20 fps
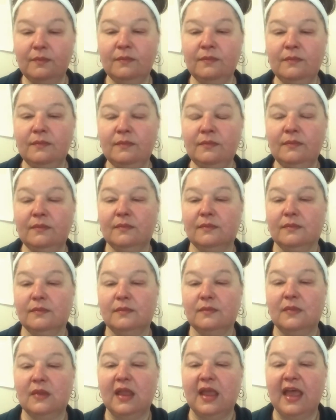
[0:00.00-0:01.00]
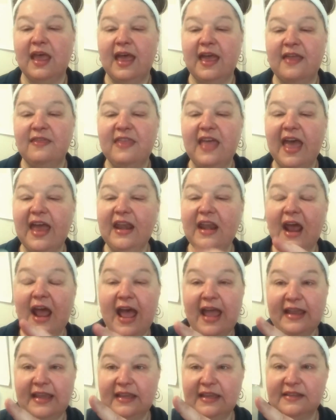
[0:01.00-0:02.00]
And then
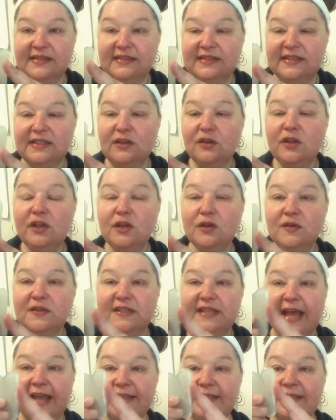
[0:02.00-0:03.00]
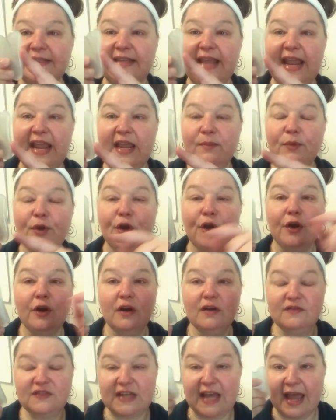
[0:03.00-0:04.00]
I still use that same
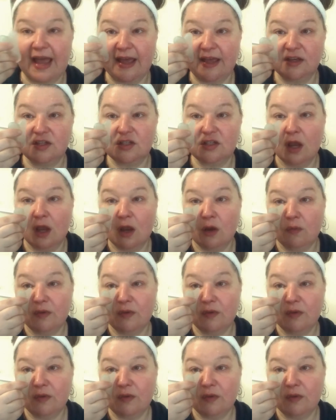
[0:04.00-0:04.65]
curved edge,